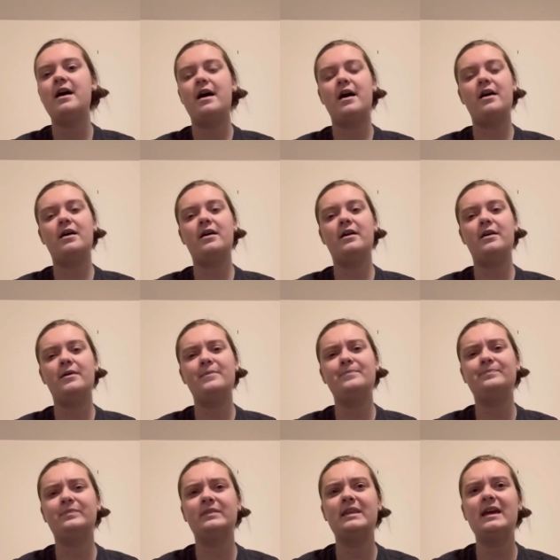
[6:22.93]

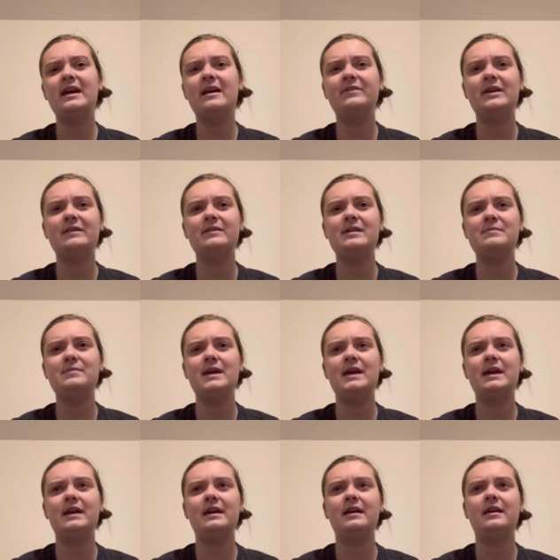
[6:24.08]
Um, they have given
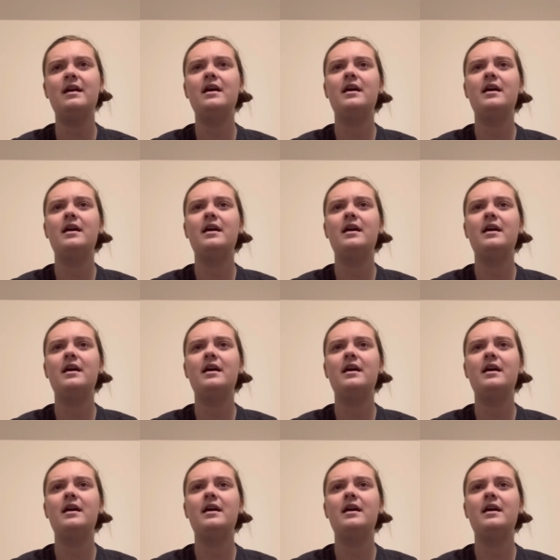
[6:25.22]
me